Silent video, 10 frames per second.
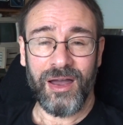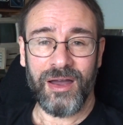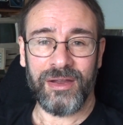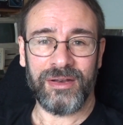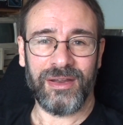
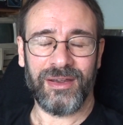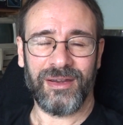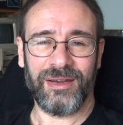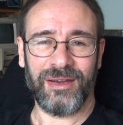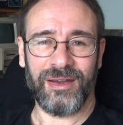
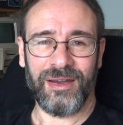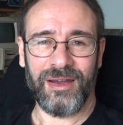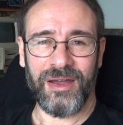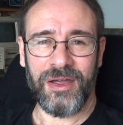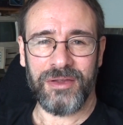
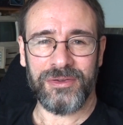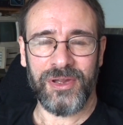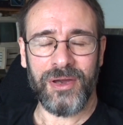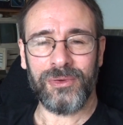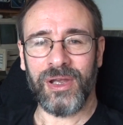
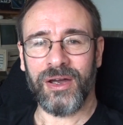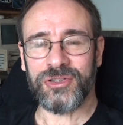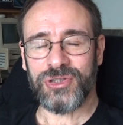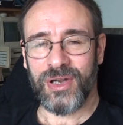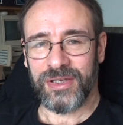the only
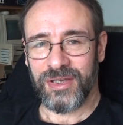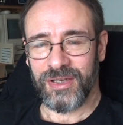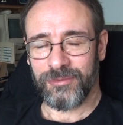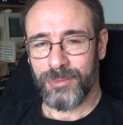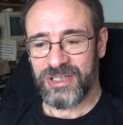answer I can
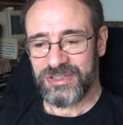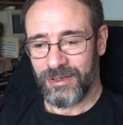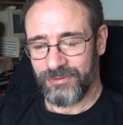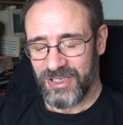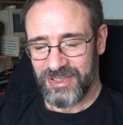give
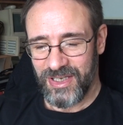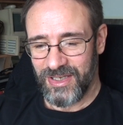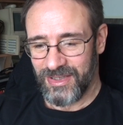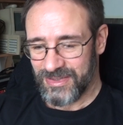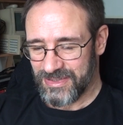myself
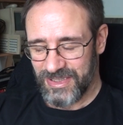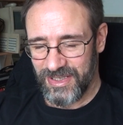is